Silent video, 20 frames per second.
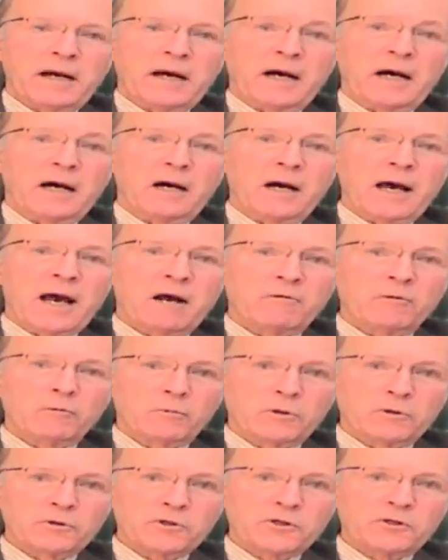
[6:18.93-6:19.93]

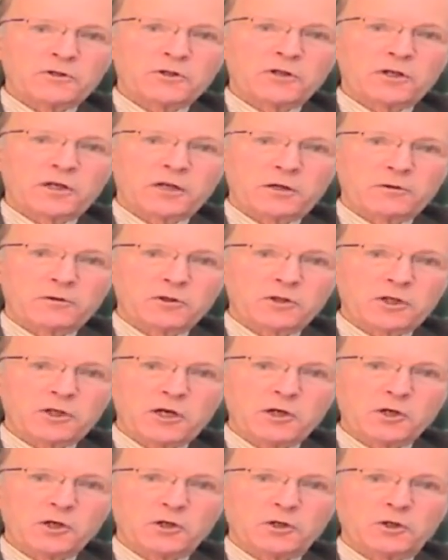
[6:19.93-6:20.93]
Harold Wilson's
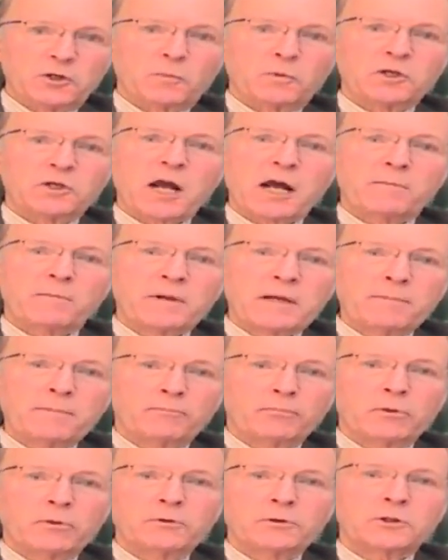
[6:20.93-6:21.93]
negotiations, which had been
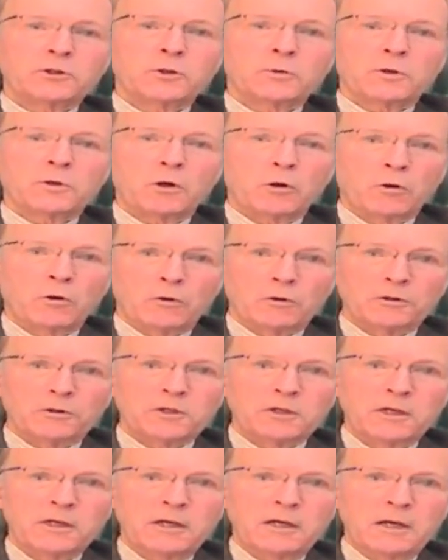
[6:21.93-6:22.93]
brought to a
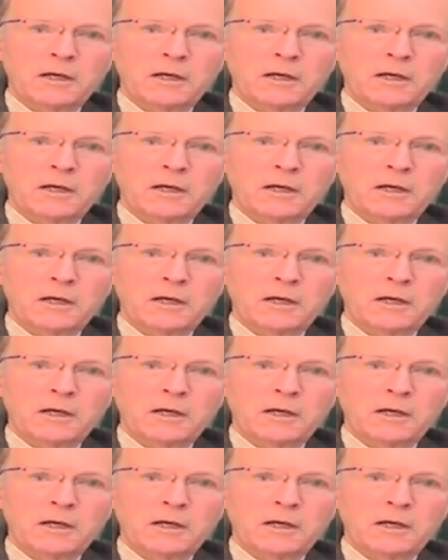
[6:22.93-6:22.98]
halt